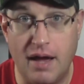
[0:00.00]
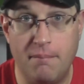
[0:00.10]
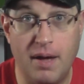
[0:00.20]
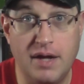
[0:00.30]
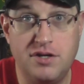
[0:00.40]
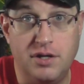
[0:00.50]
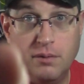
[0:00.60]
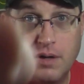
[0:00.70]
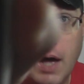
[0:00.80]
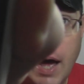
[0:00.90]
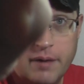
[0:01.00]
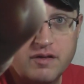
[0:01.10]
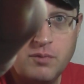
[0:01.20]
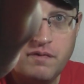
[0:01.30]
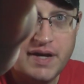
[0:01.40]
Now, mind you, I
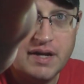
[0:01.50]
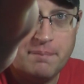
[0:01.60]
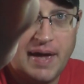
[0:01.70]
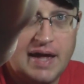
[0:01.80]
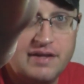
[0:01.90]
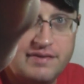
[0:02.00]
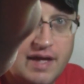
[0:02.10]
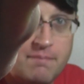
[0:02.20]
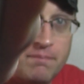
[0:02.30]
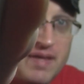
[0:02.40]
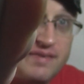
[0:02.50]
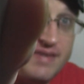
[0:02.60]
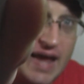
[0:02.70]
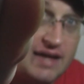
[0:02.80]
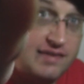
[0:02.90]
was moving at a pace that Miss
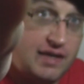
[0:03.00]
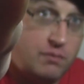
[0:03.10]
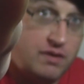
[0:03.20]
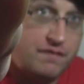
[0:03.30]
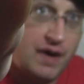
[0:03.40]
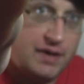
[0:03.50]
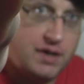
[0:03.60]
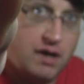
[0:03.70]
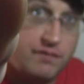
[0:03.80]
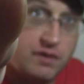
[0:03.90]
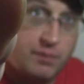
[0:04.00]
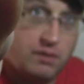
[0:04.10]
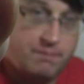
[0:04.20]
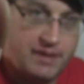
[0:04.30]
Daisy would find comfortable,